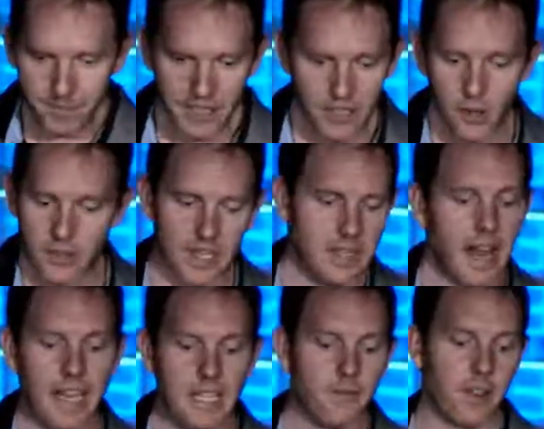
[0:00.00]

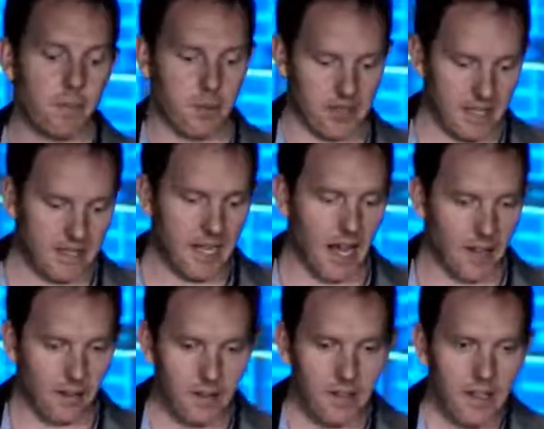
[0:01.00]
95th
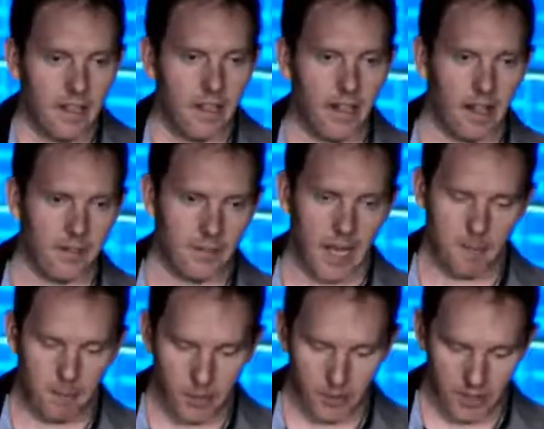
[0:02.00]
percentile of
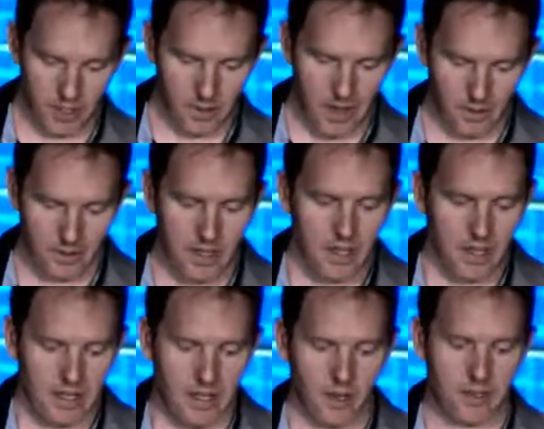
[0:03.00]
capability around
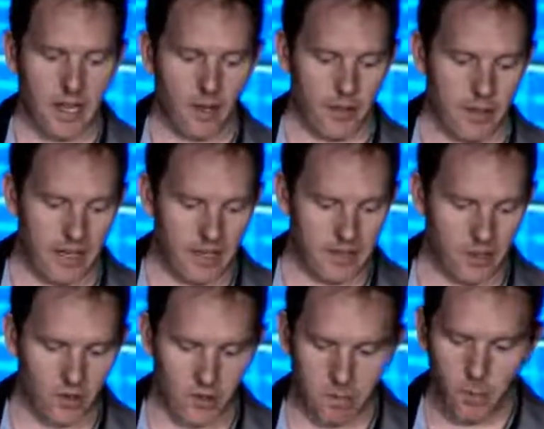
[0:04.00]
here's how the data
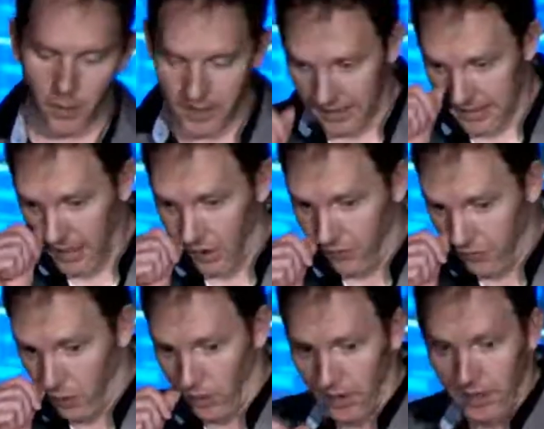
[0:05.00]
center is reporting itself
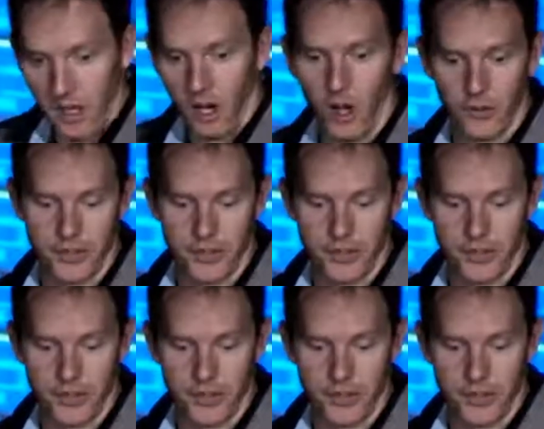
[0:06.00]
for all